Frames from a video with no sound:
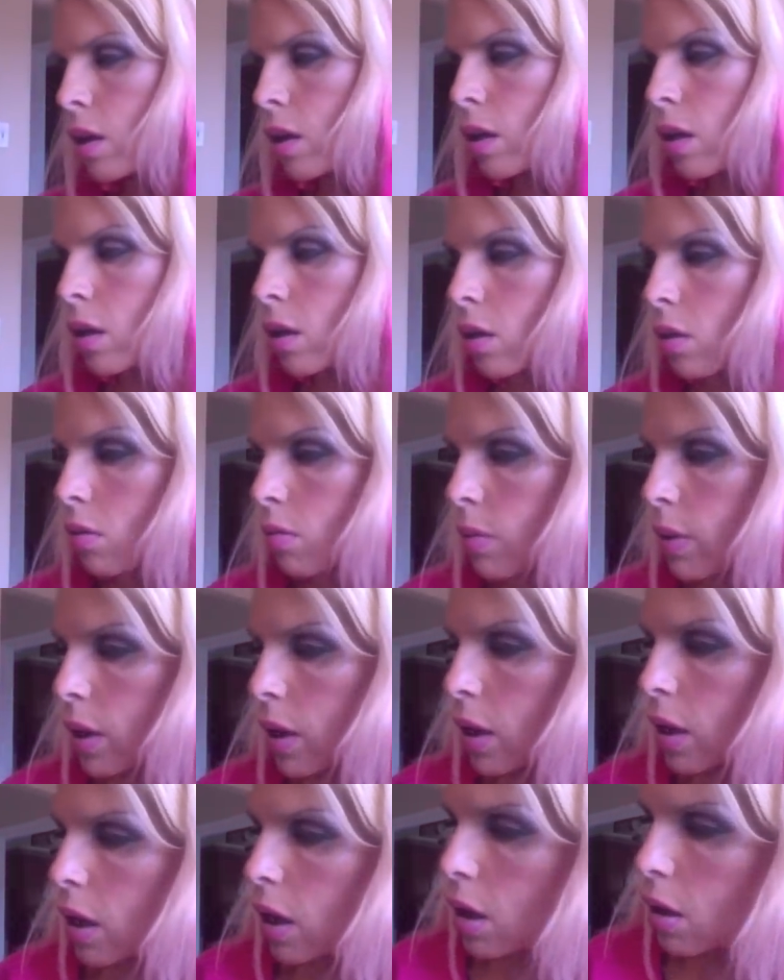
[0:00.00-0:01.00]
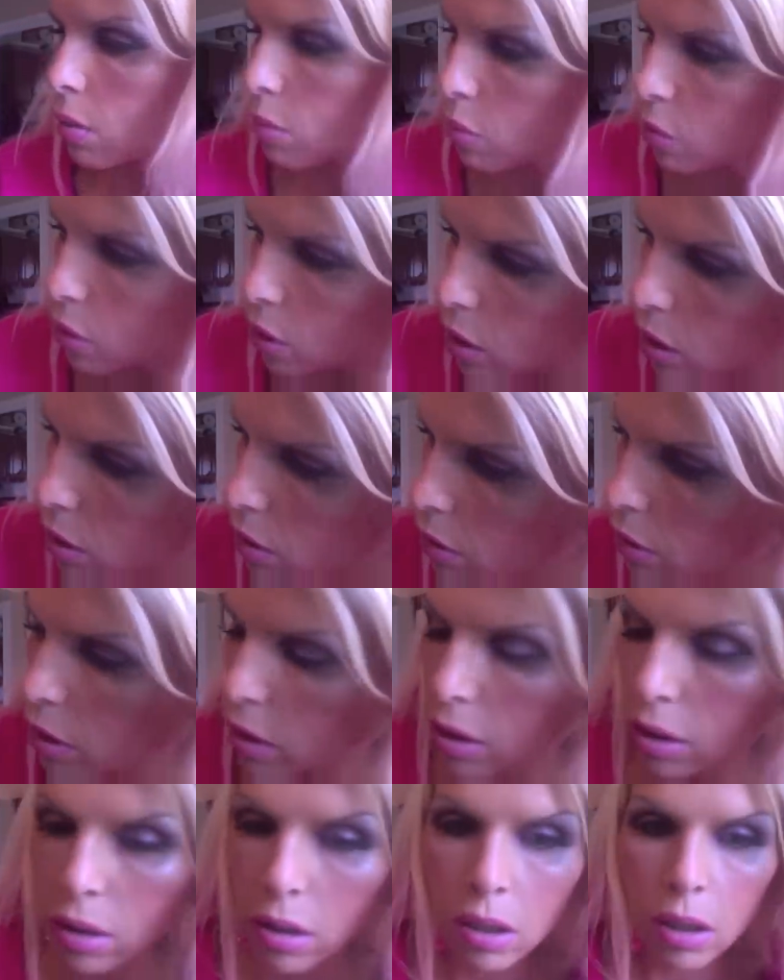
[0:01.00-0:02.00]
Oh man, I can't breathe very
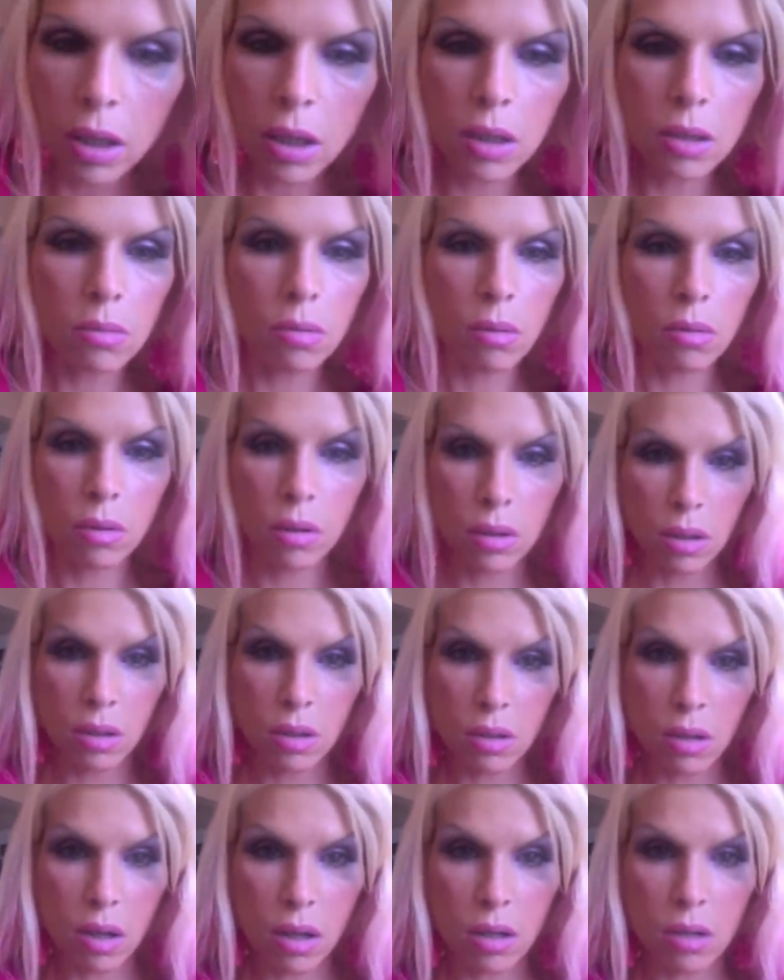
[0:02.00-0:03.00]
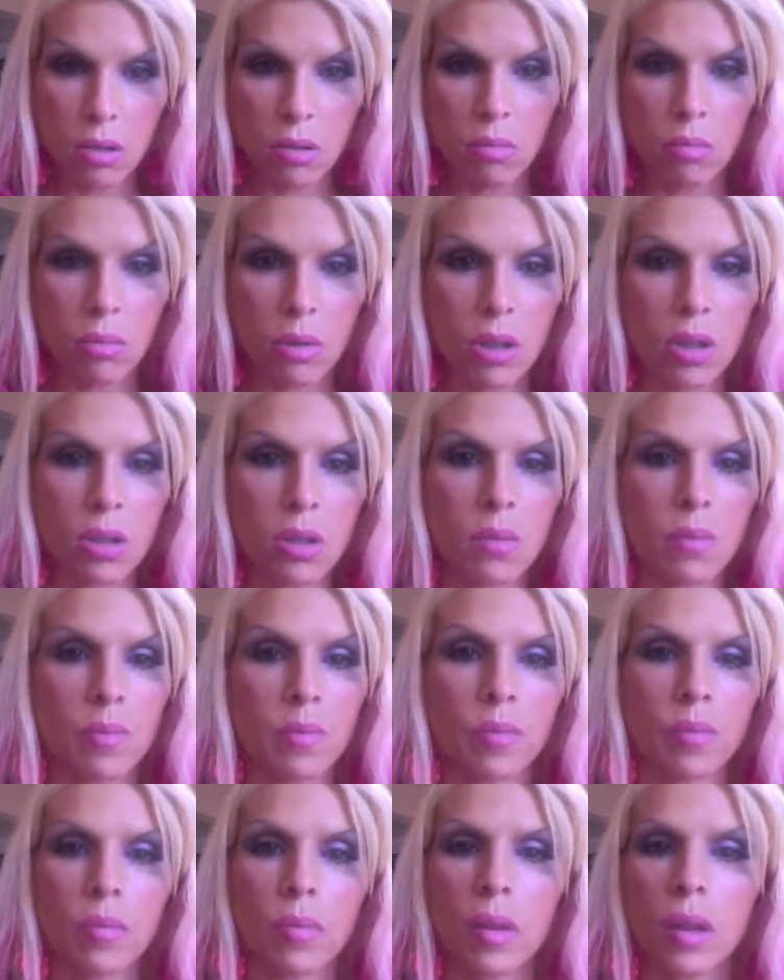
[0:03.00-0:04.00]
good today. It's really because I talk too much.
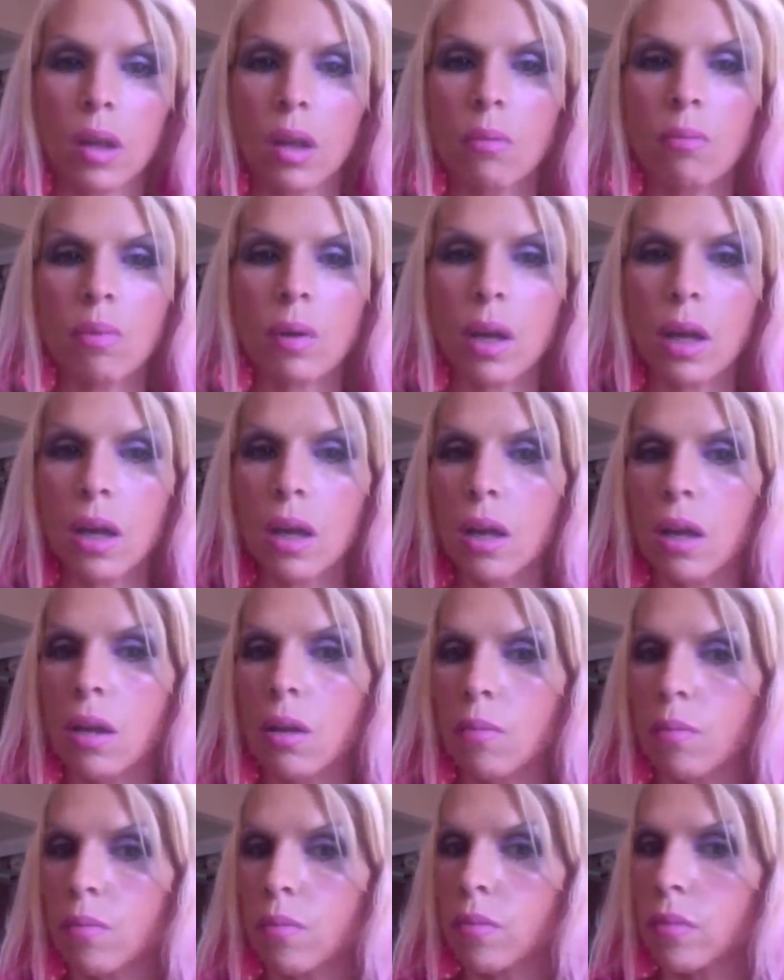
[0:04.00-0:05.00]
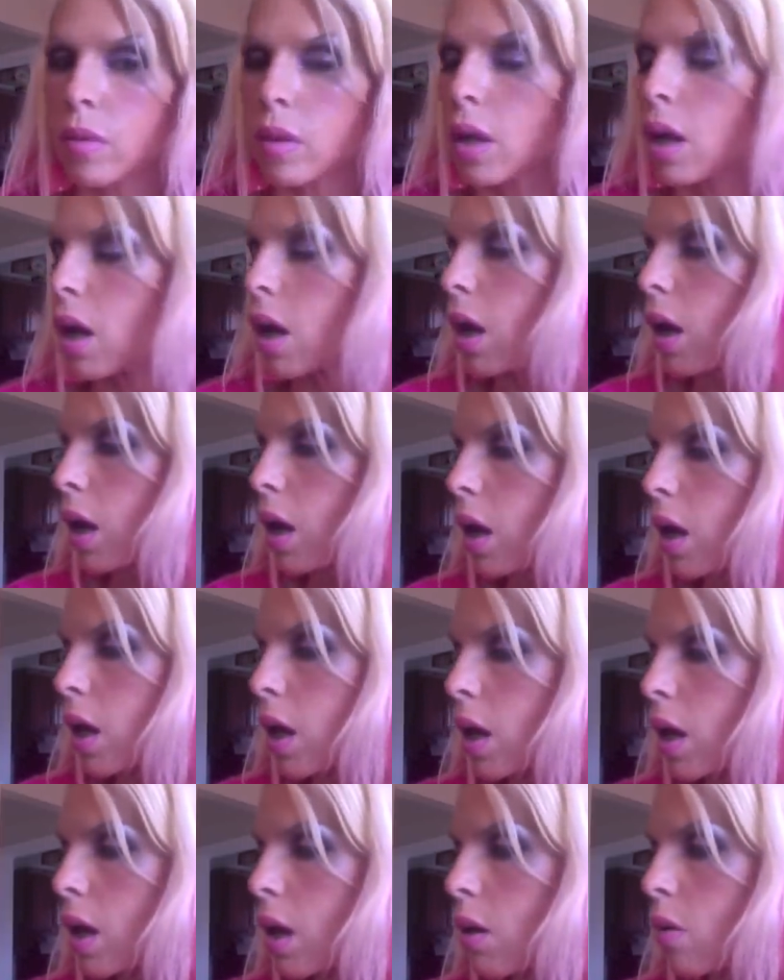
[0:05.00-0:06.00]
But um,
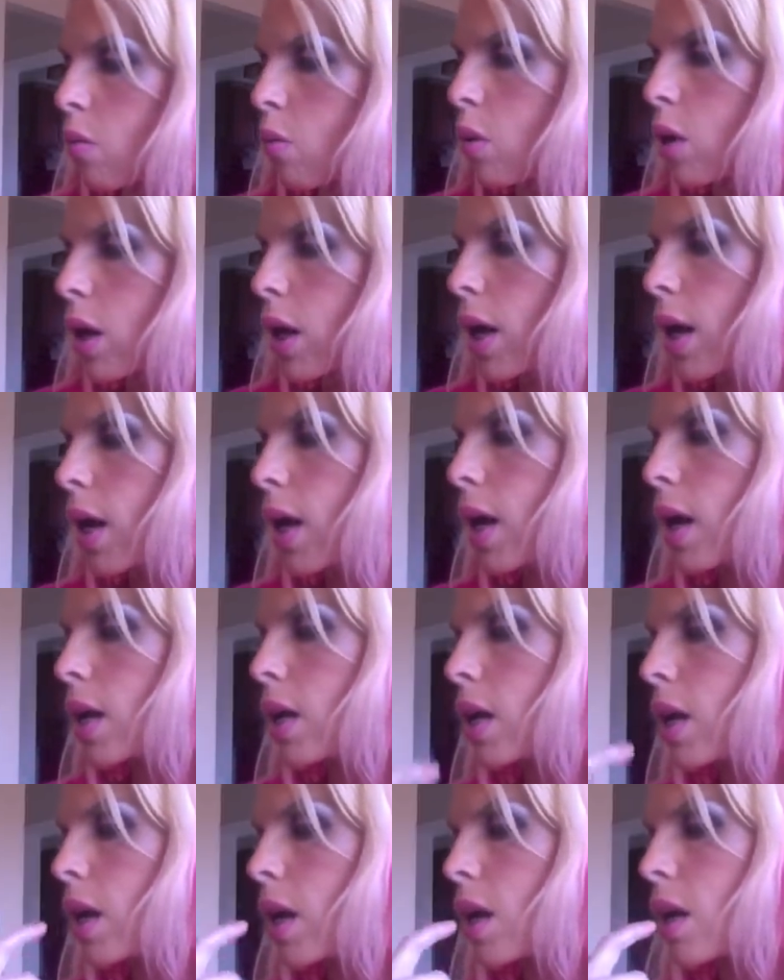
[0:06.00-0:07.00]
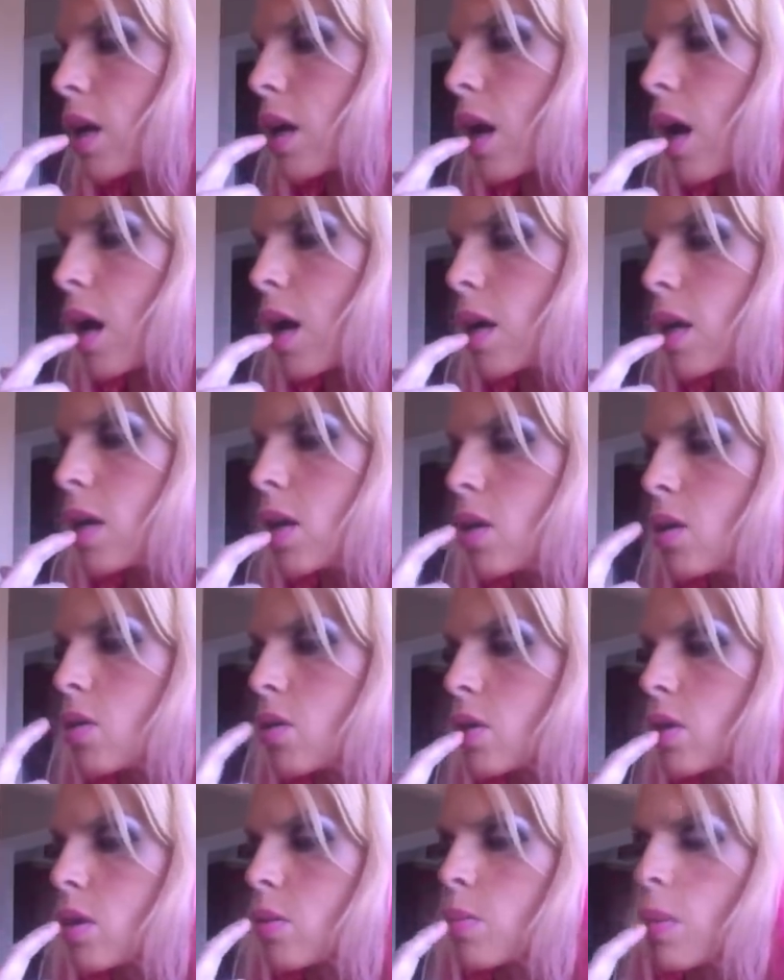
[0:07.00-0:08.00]
I went ahead and I
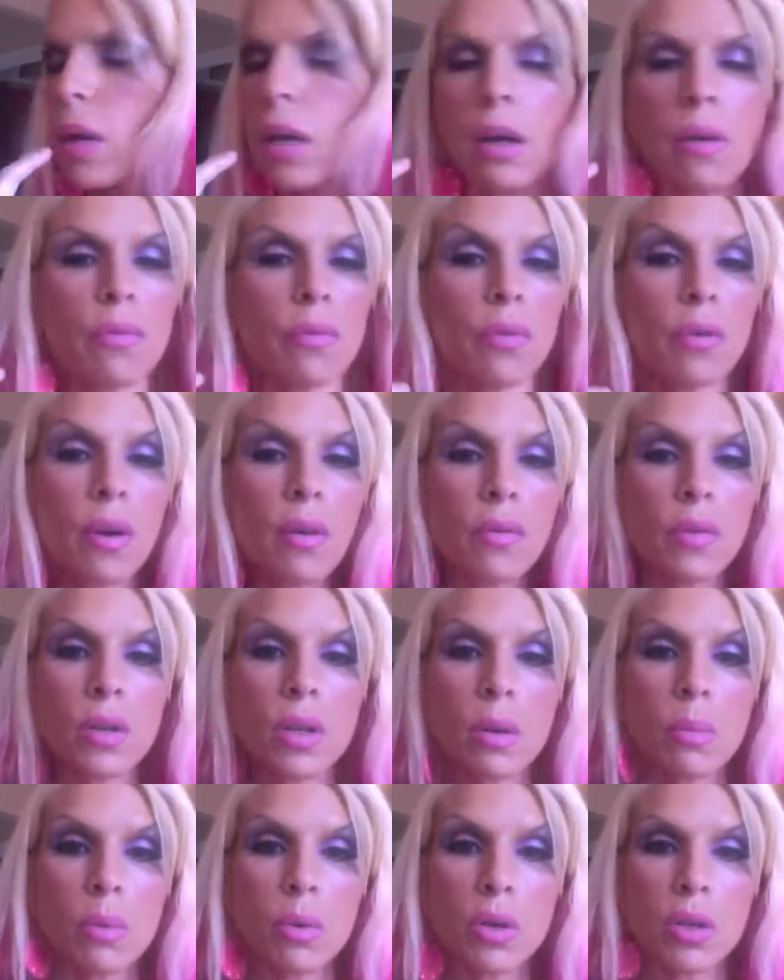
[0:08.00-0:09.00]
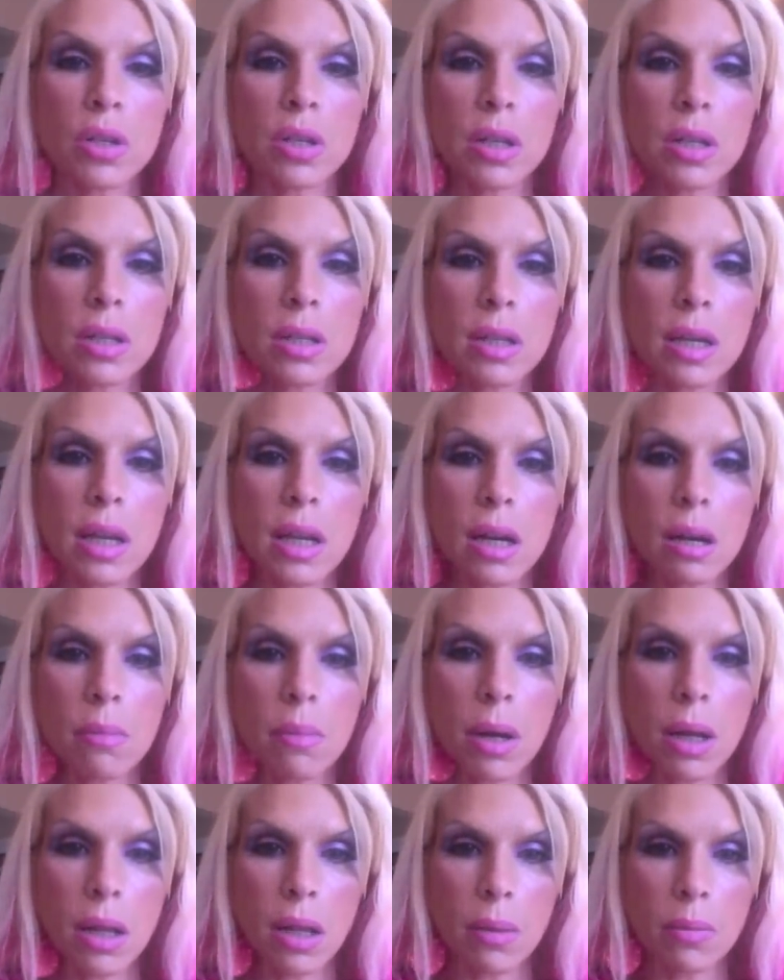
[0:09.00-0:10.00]
used the Makeup Forever number sixteen on
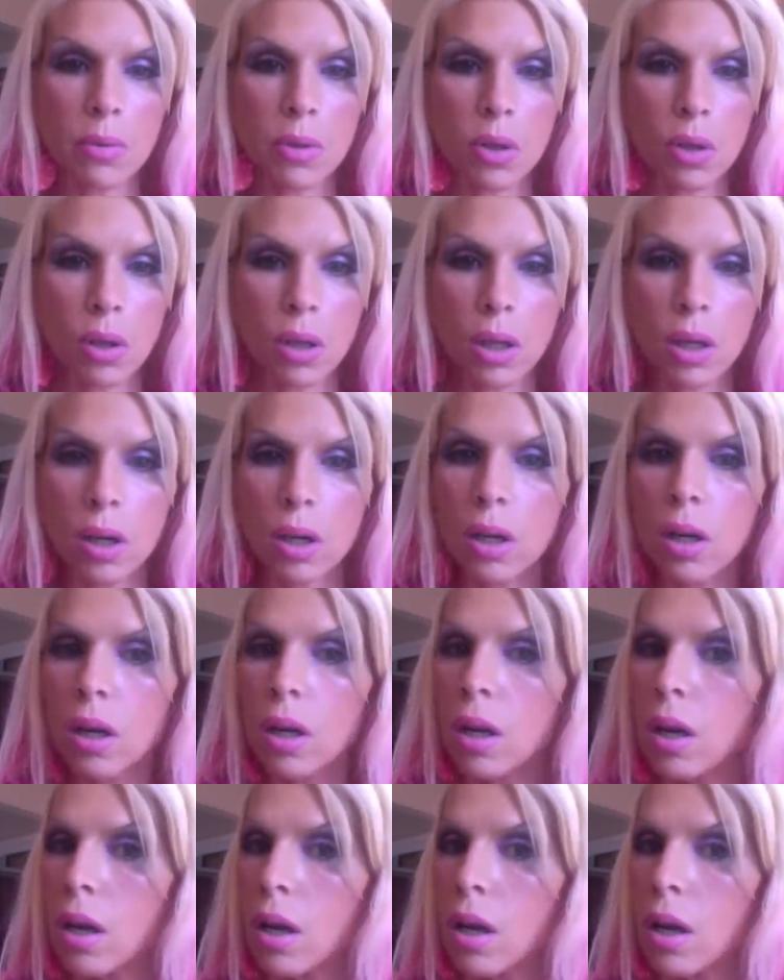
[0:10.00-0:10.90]
my lips earlier.